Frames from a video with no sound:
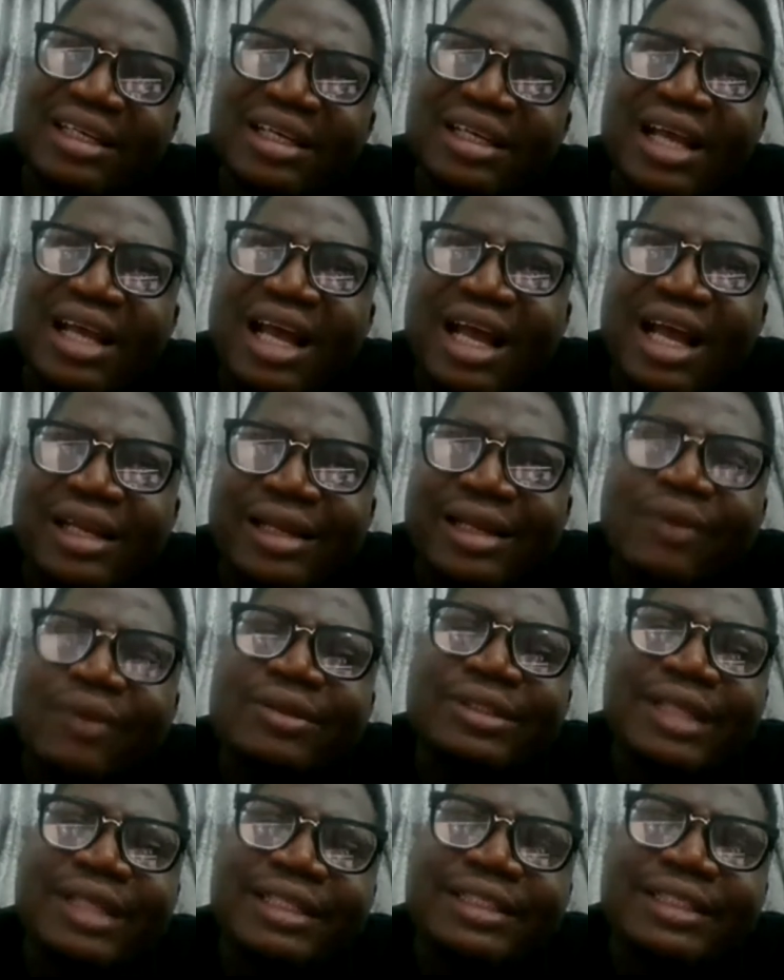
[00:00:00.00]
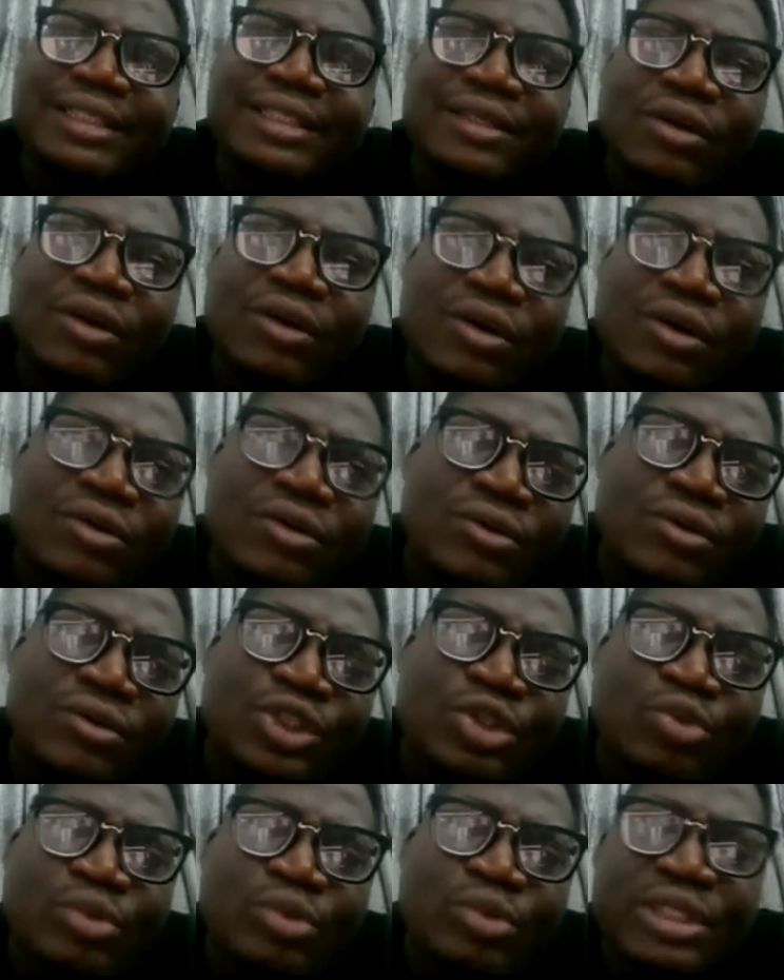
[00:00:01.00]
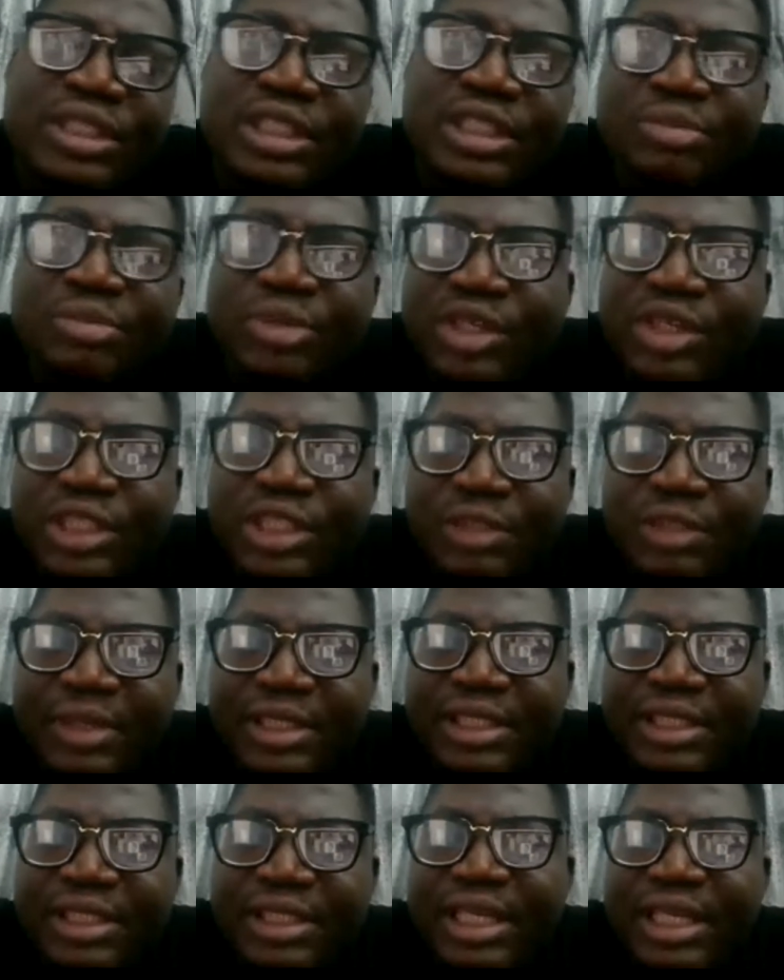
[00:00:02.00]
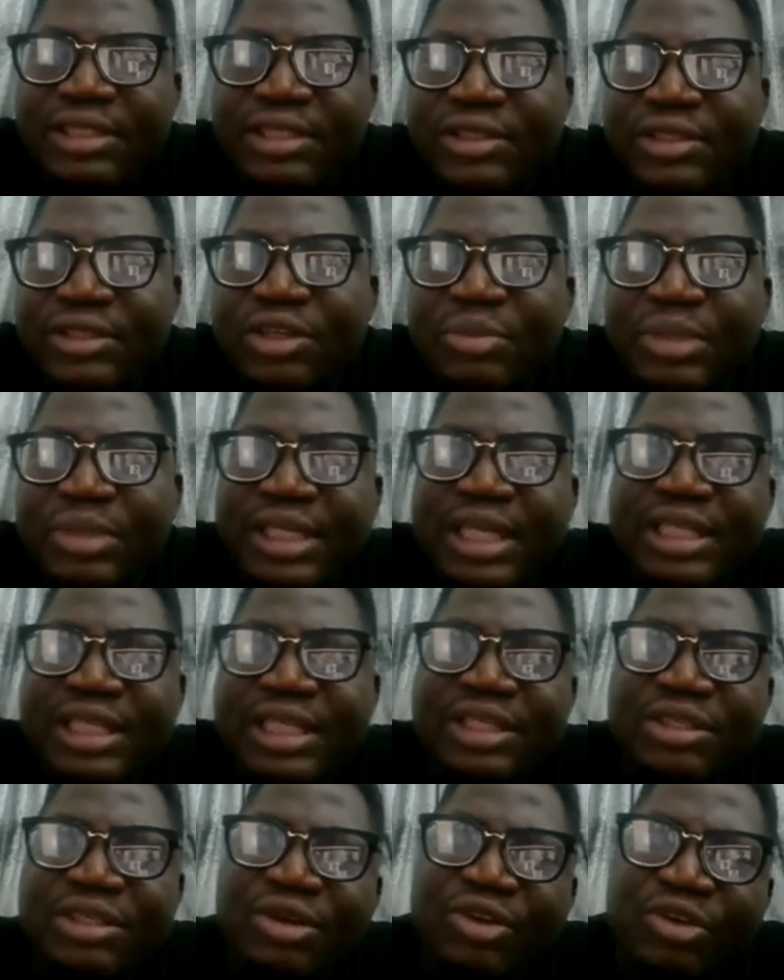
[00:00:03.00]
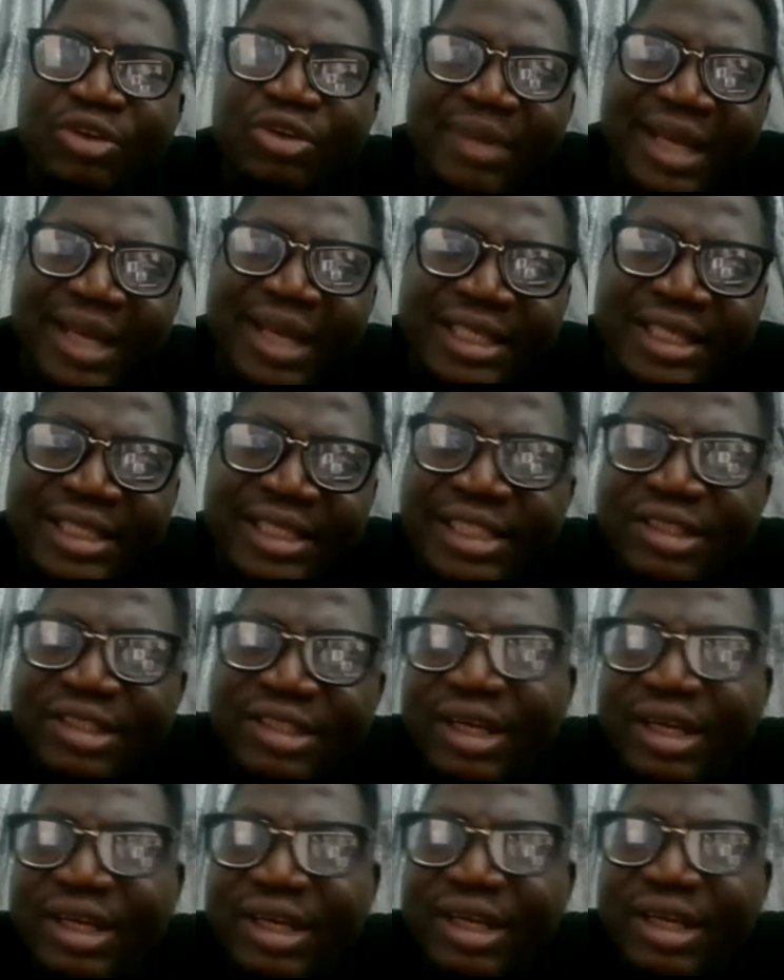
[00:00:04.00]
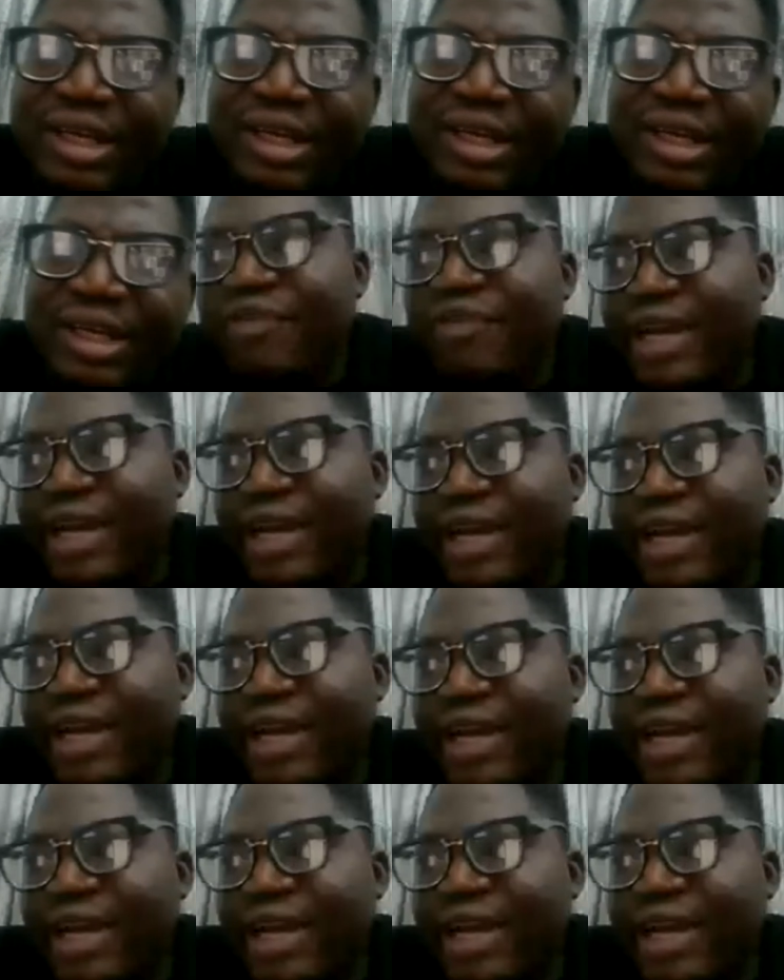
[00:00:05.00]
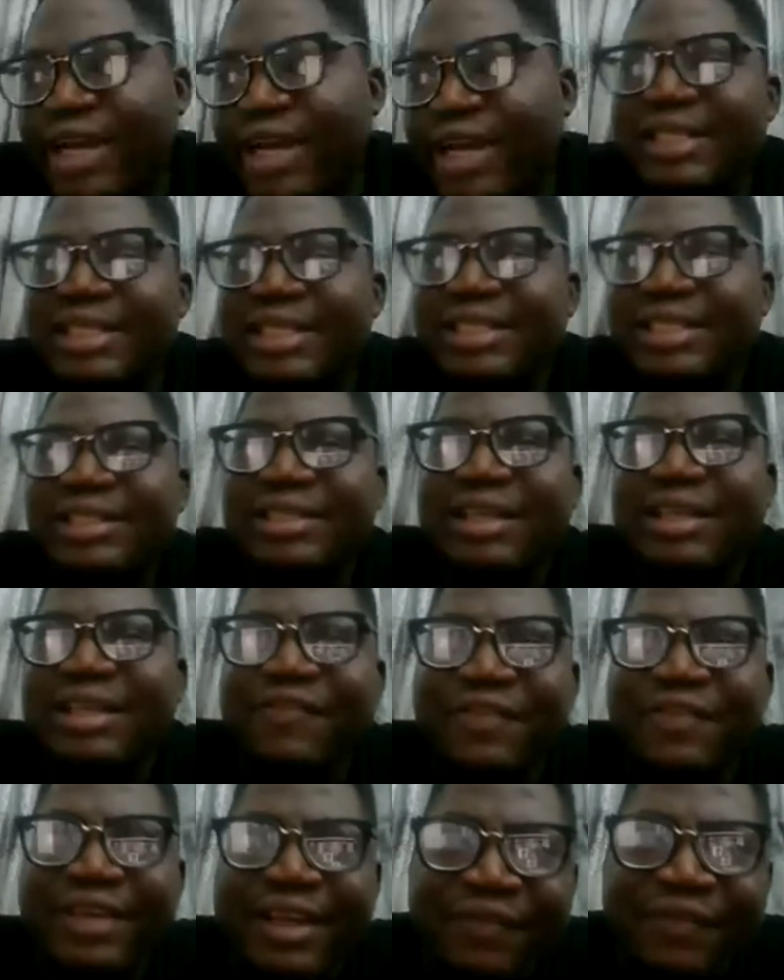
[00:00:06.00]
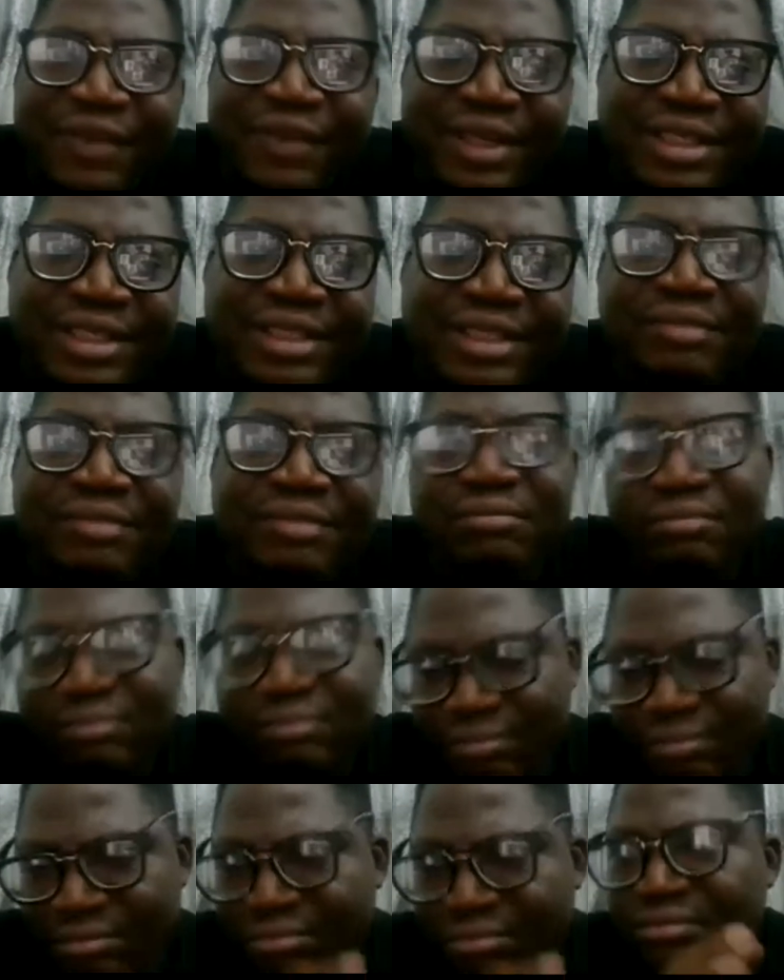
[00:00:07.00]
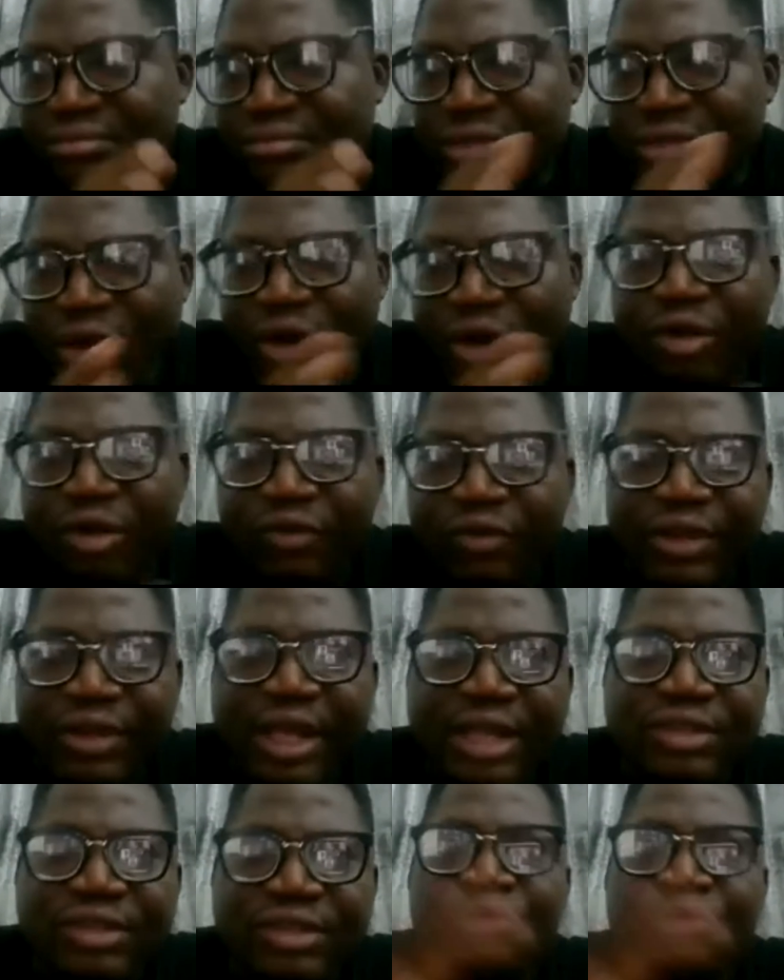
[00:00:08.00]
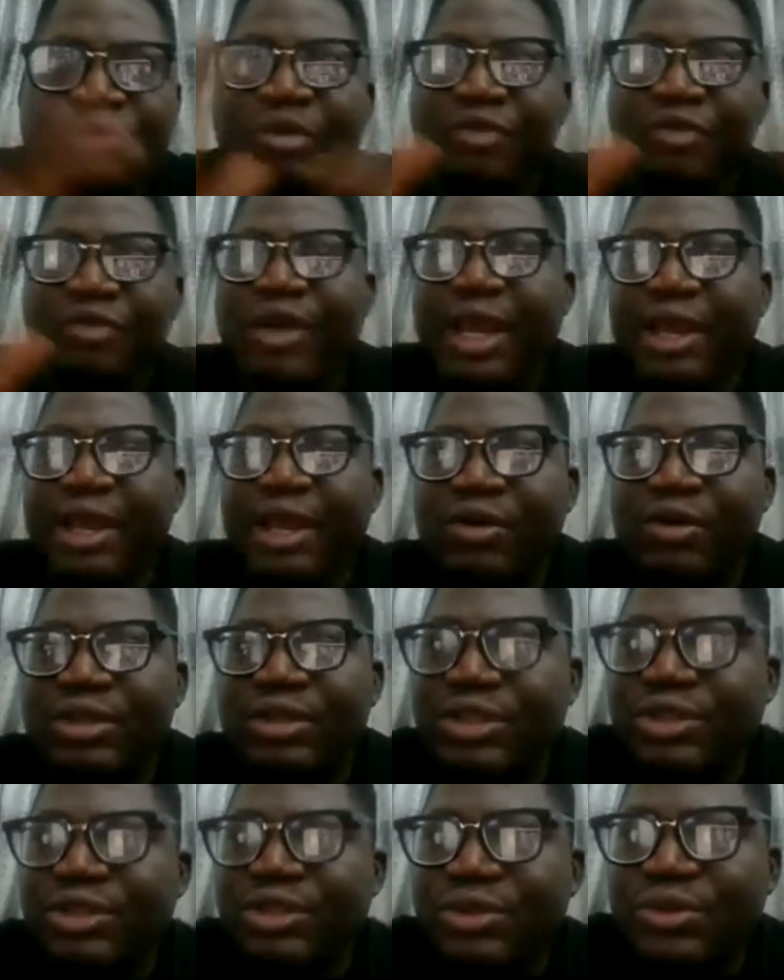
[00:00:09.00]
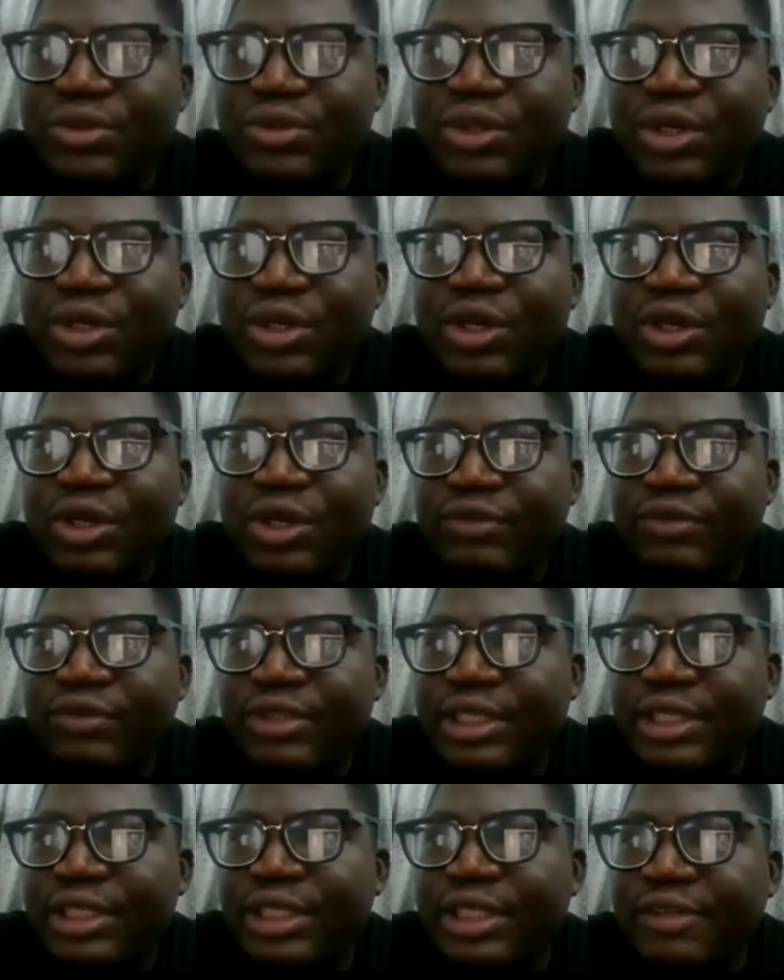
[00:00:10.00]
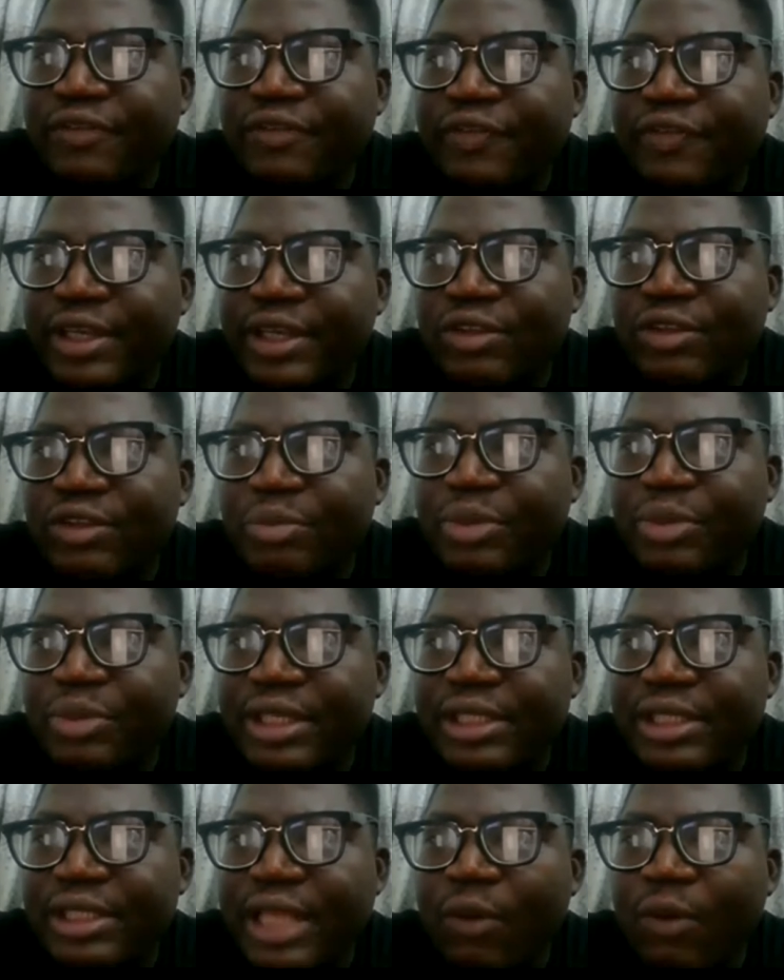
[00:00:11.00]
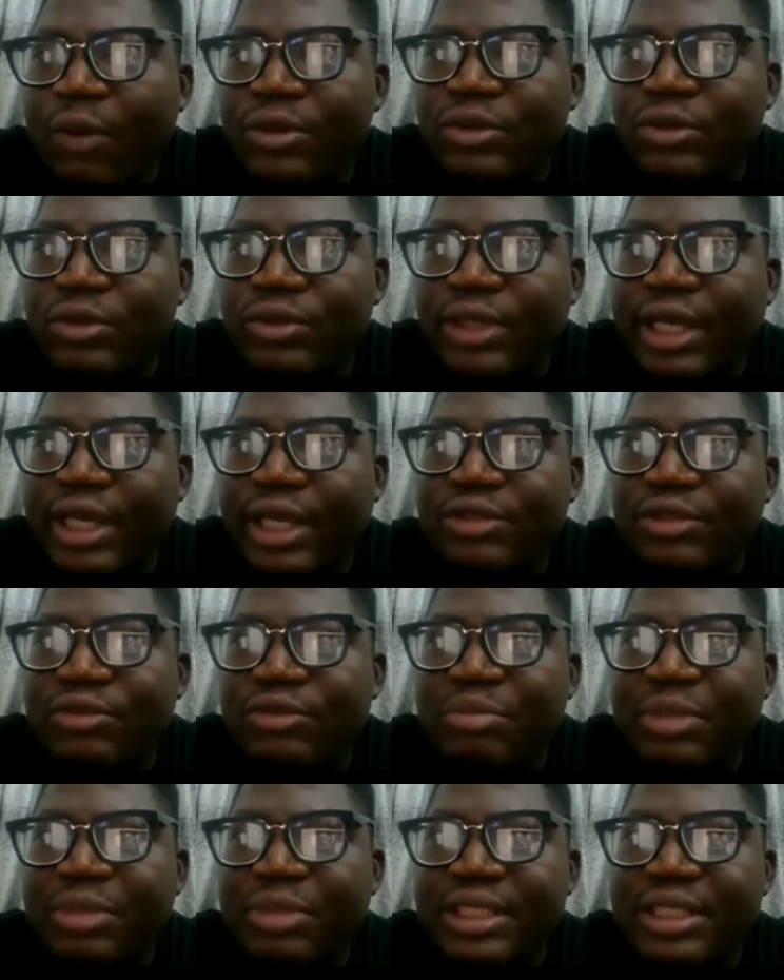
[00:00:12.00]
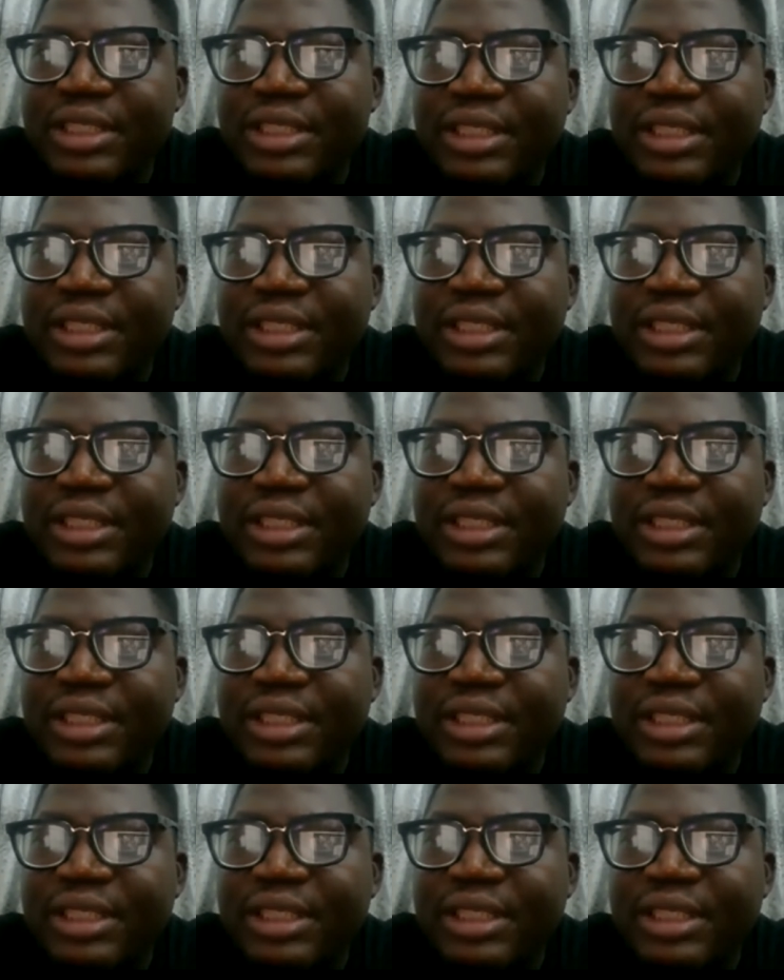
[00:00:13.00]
and I was getting call, should we disburse? The person has not submitted this document, this other offer is pending, this affidavit, all of that. So before I continue, you've seen the first opening slide. I want to get to meet